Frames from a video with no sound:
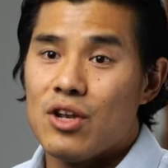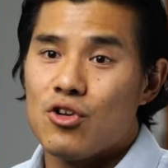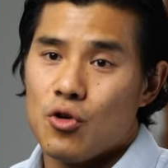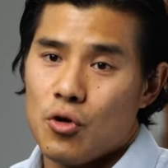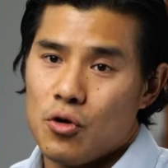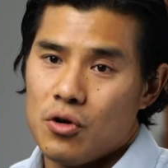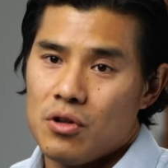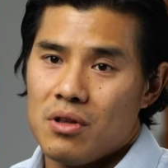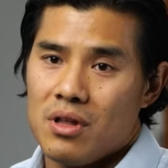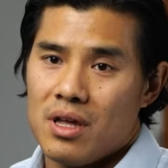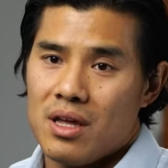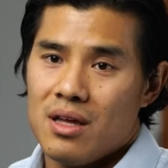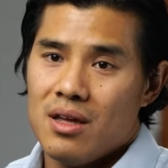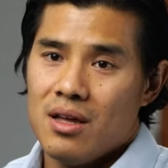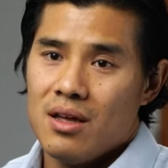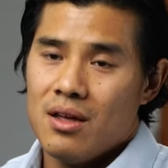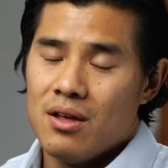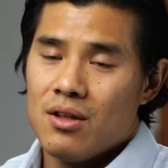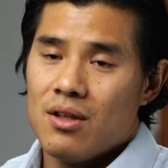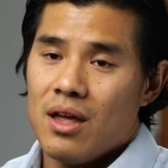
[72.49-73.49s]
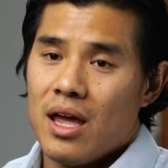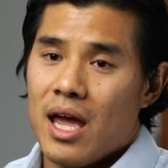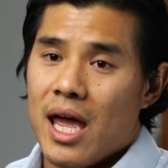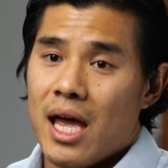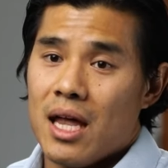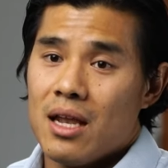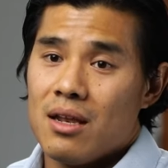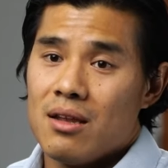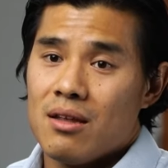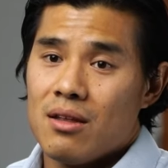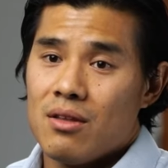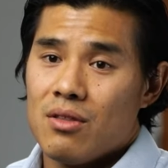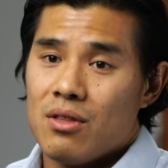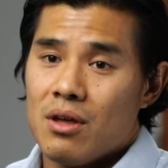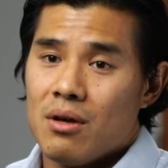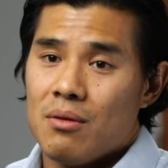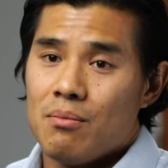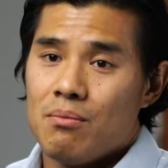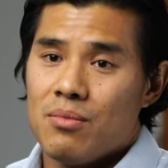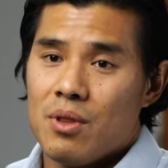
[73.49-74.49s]
internally and
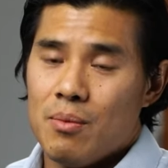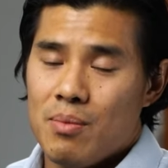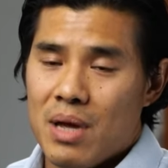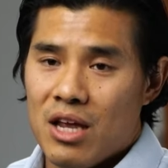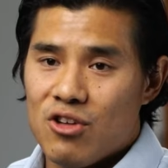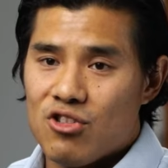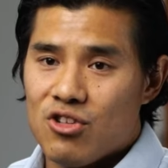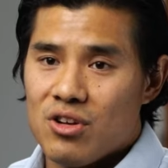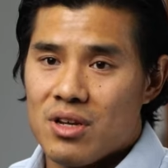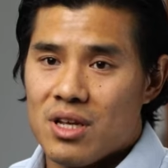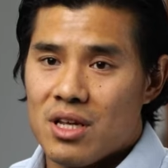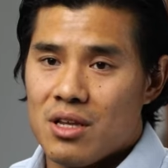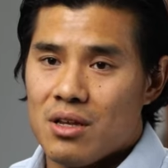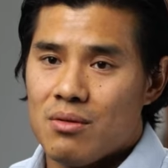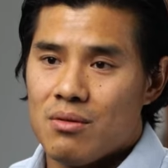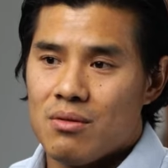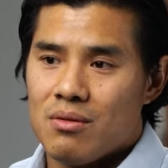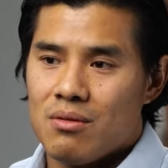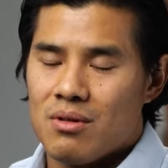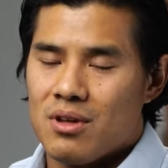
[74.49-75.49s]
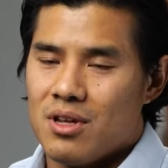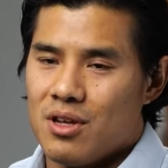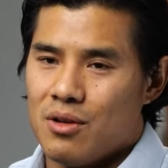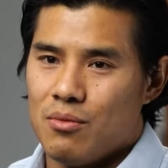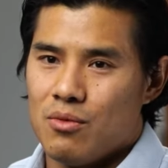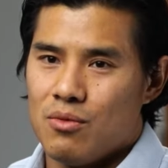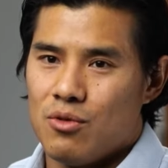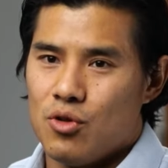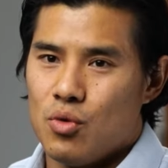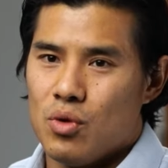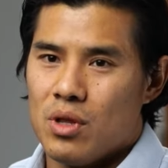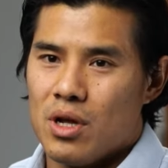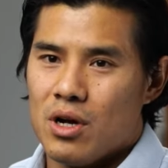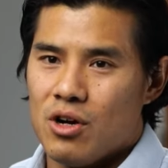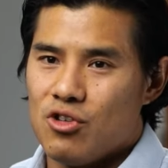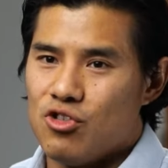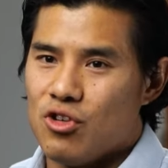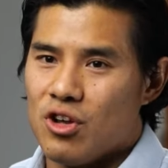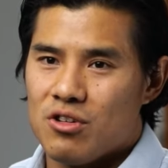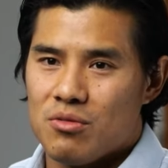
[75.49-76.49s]
the, the patient can, can do
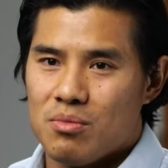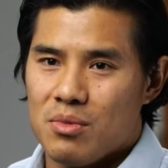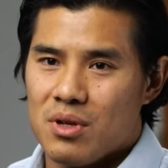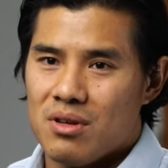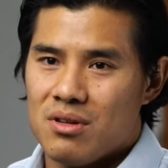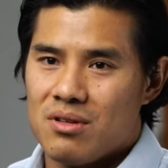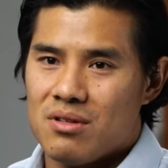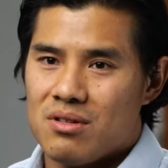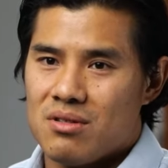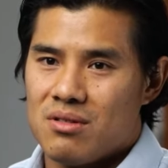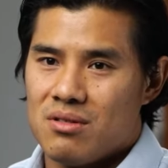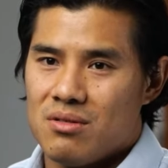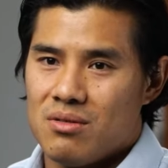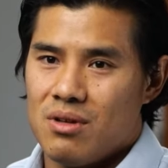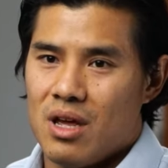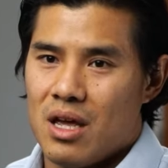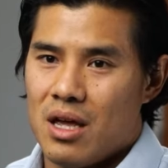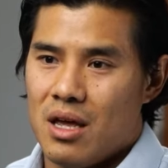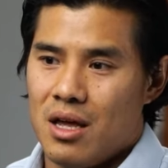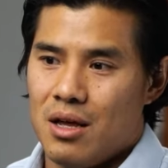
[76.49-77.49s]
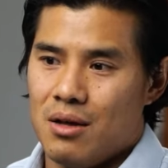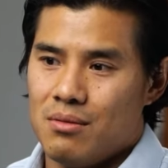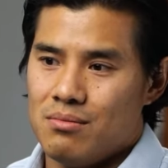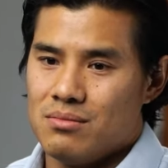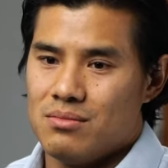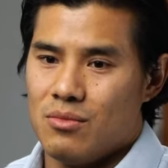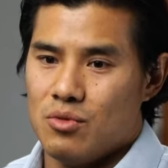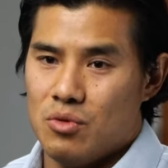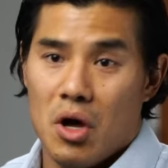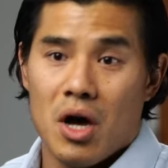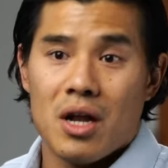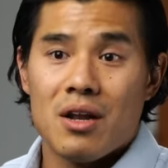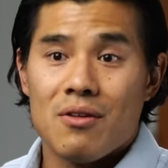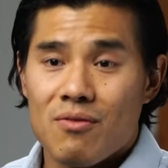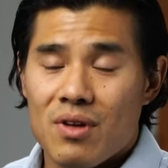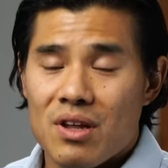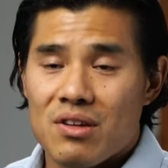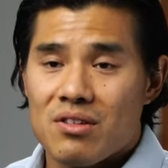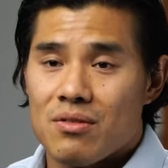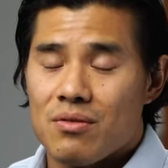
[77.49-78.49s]
their adjustments um,
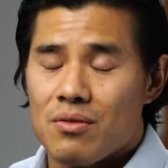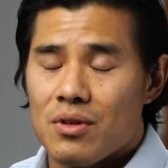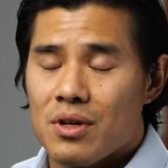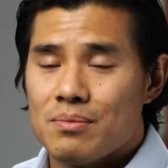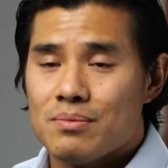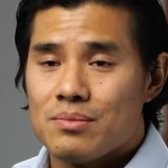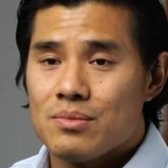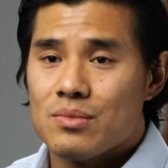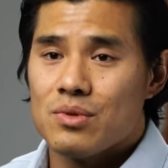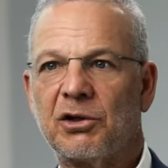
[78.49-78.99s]
non-invasively.